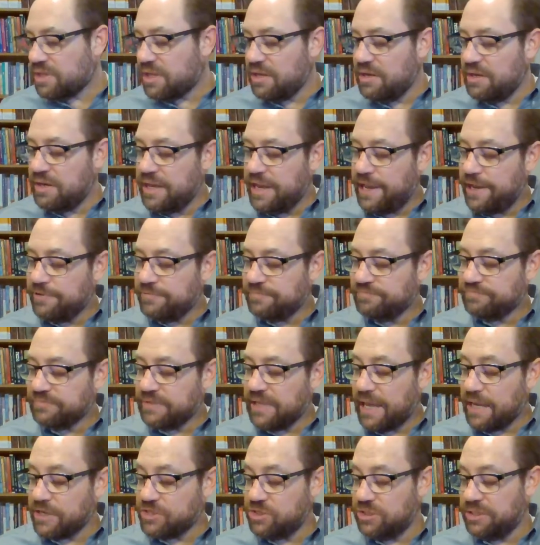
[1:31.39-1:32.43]
Now,
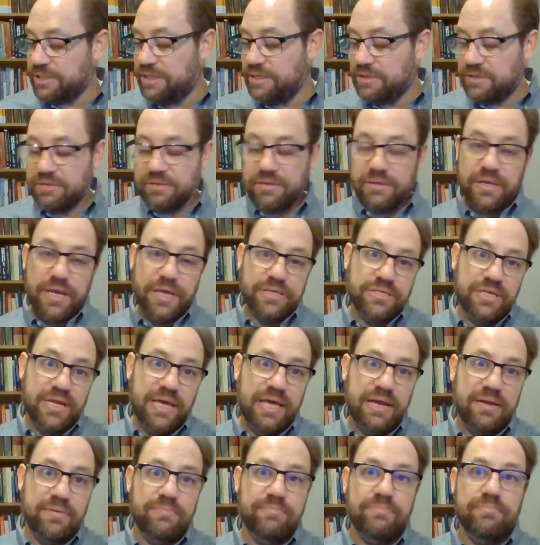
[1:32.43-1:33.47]
actually, as an
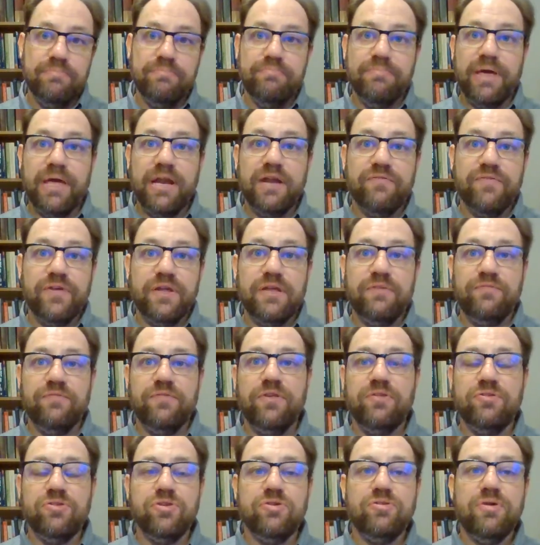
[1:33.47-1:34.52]
added benefit, if
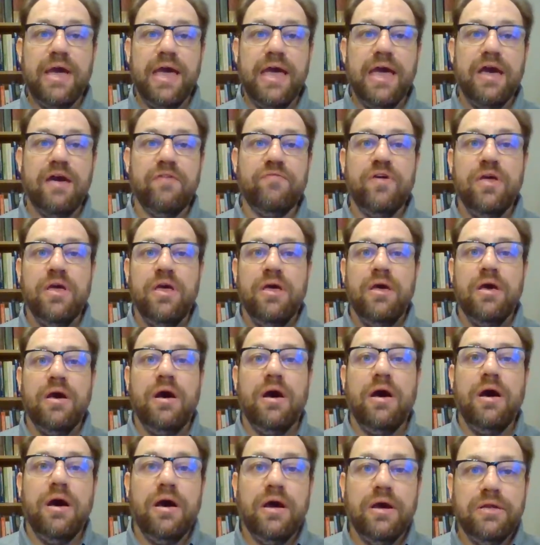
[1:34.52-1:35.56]
you do have
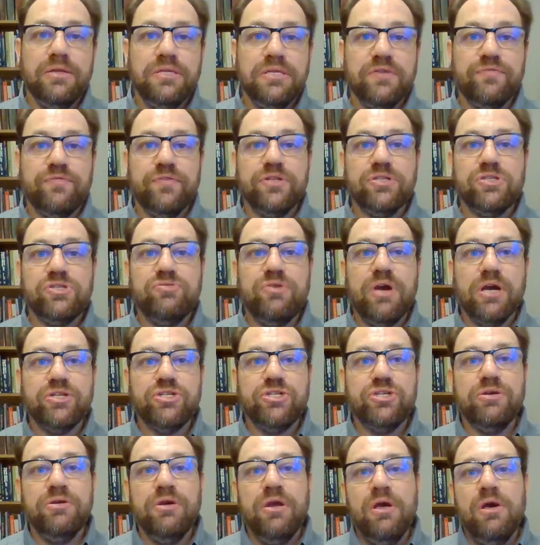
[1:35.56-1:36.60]
a different
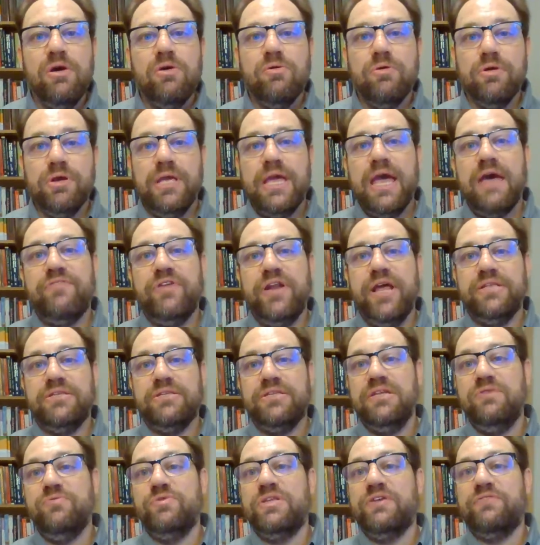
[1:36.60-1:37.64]
structure or you have an
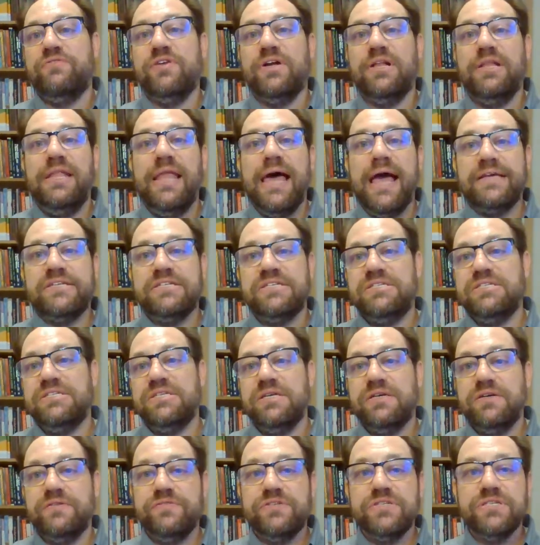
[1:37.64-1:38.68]
entity with different classes
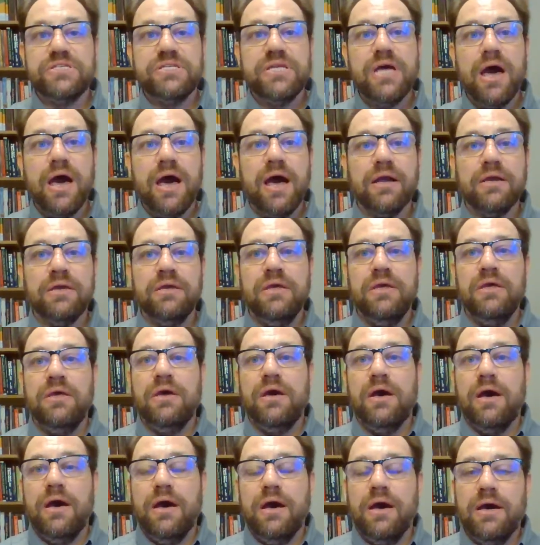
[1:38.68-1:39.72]
of stock,
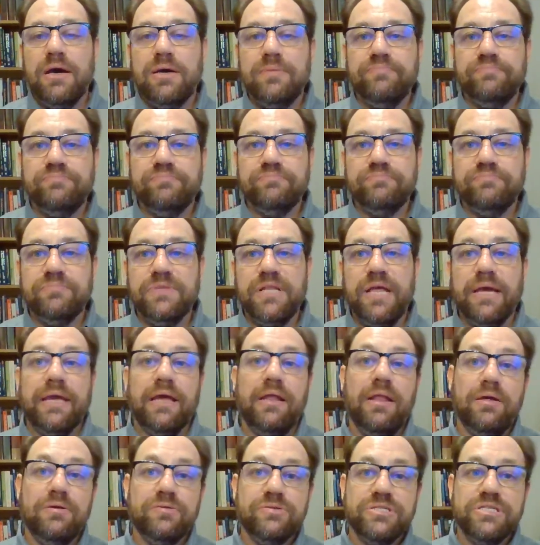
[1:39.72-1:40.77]
like
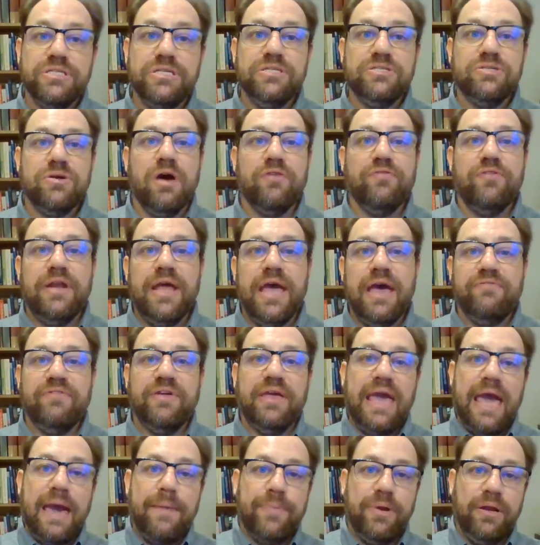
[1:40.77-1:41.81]
LLCs often have
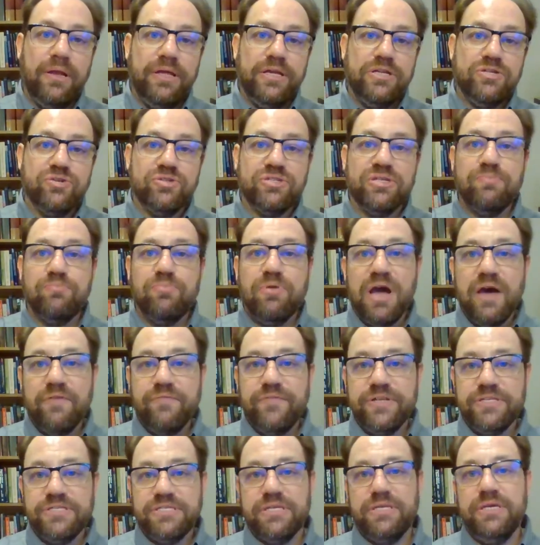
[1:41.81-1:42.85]
capital interests and
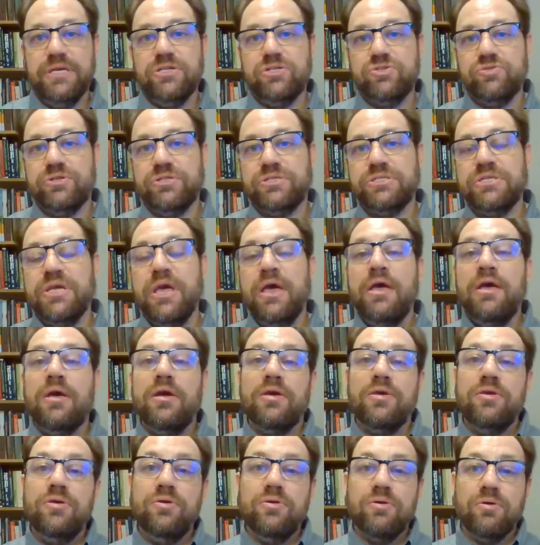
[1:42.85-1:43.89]
profits interests,
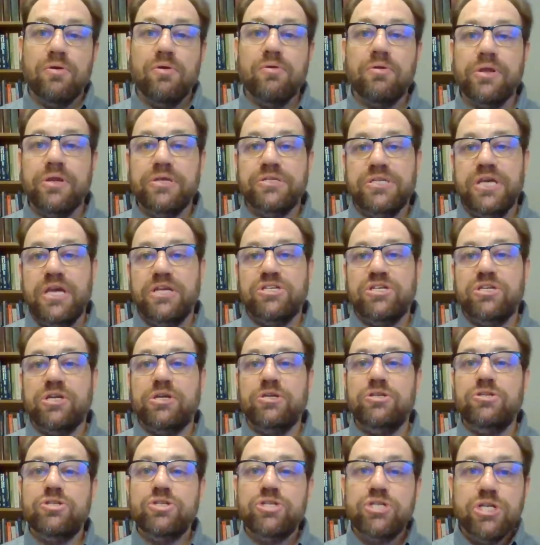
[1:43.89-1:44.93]
your organization
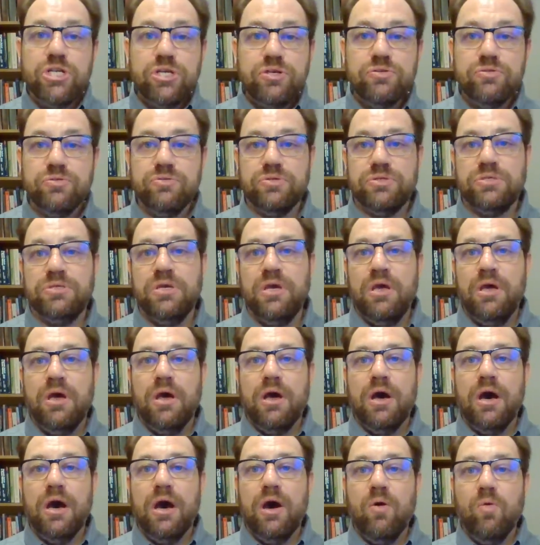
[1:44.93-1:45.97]
can choose
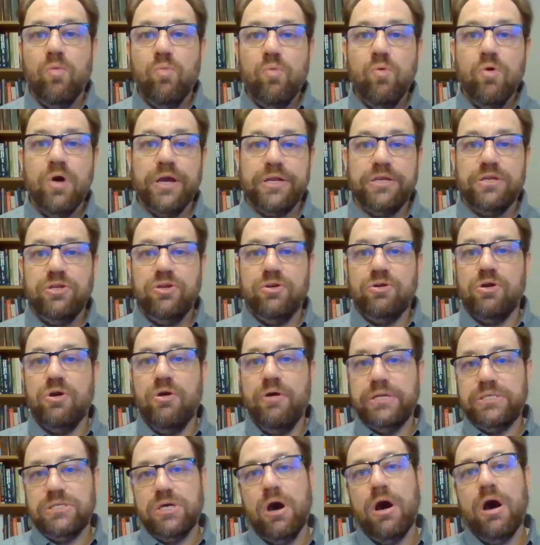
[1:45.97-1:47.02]
what you're
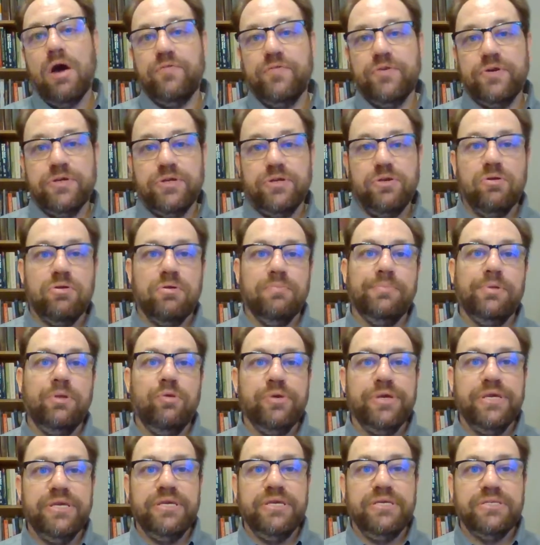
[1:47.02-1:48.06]
going to offer your
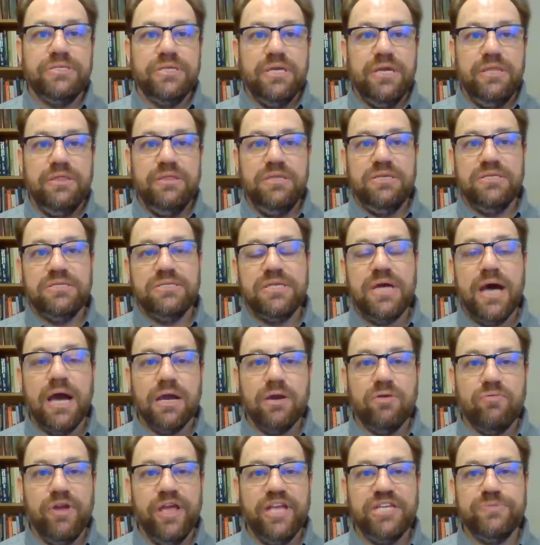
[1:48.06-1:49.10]
employees in these stock
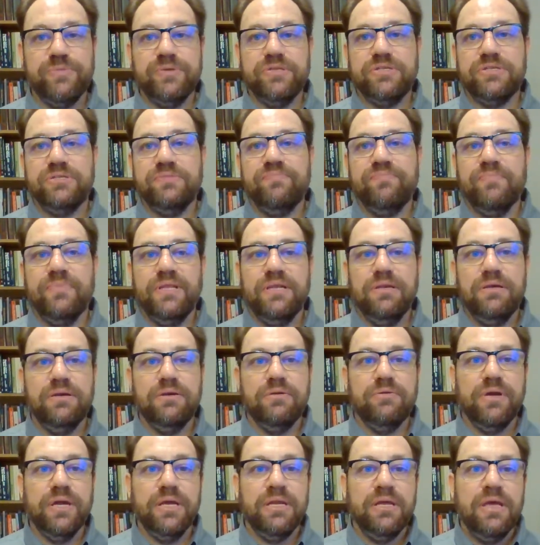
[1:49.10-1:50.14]
arrangements. All
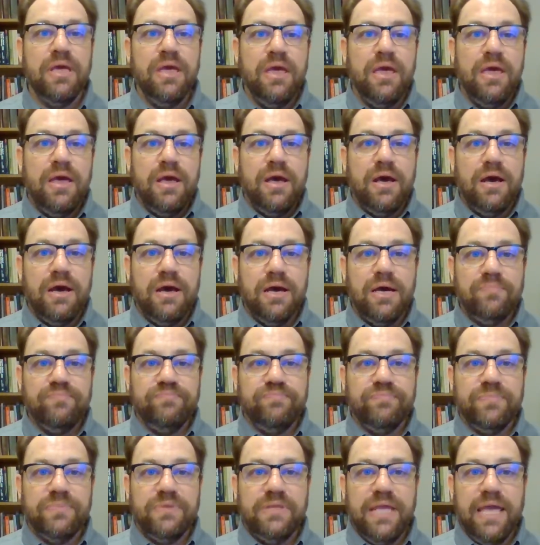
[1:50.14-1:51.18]
right.
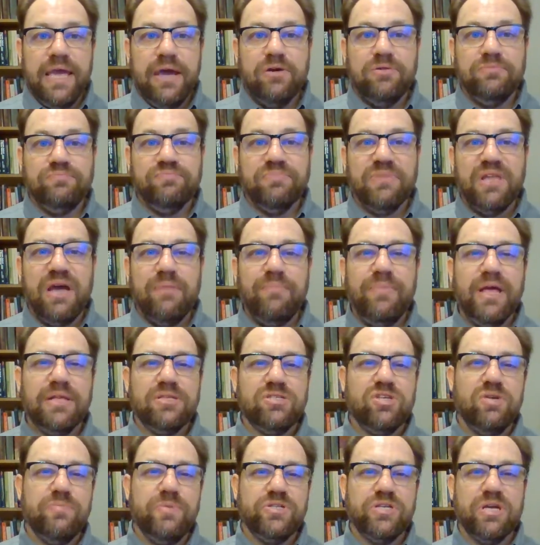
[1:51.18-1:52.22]
Now, I'm not
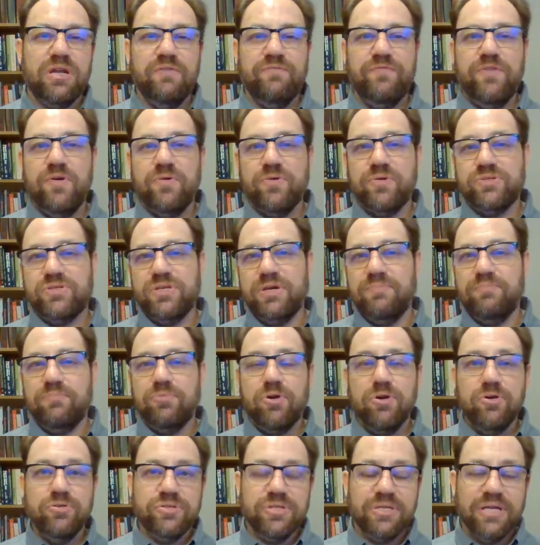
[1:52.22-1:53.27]
so much going to focus on
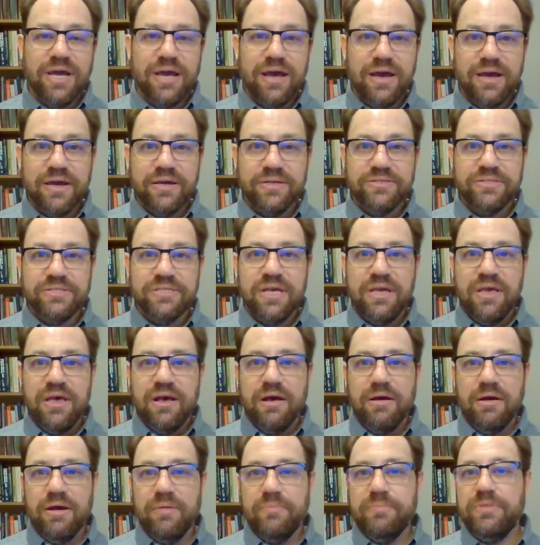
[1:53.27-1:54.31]
pros and cons.
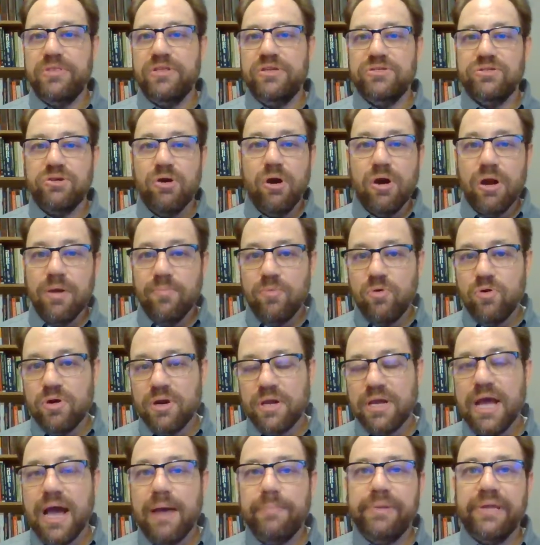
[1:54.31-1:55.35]
These are more
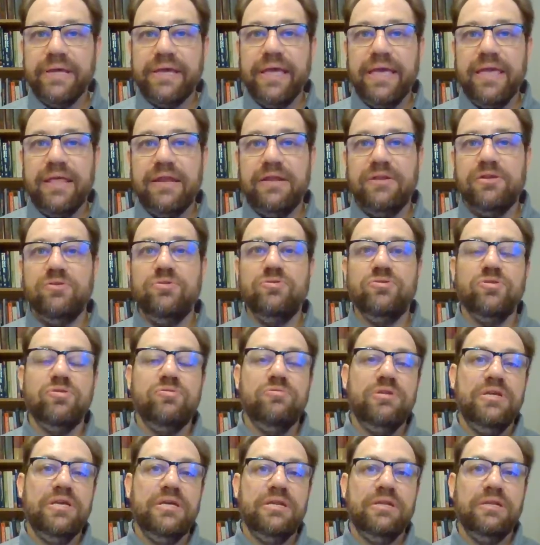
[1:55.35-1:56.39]
complicated. You do
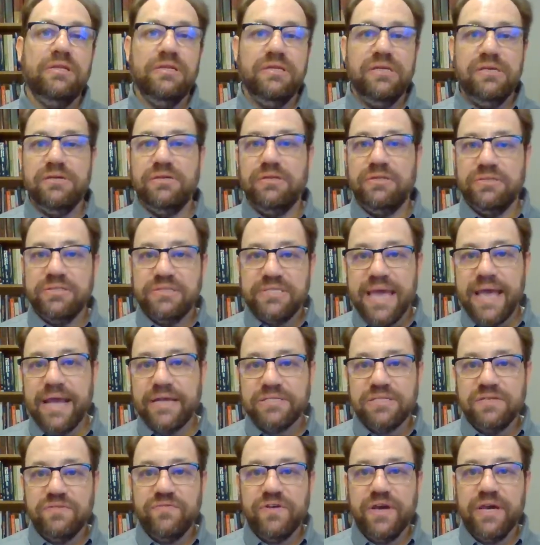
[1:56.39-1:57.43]
need legal and
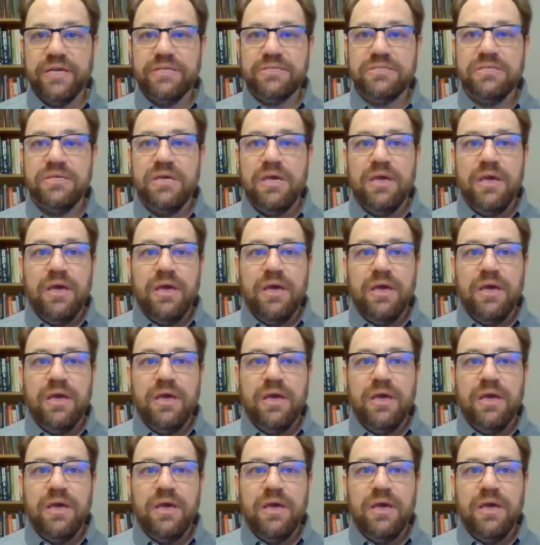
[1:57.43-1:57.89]
tax advice.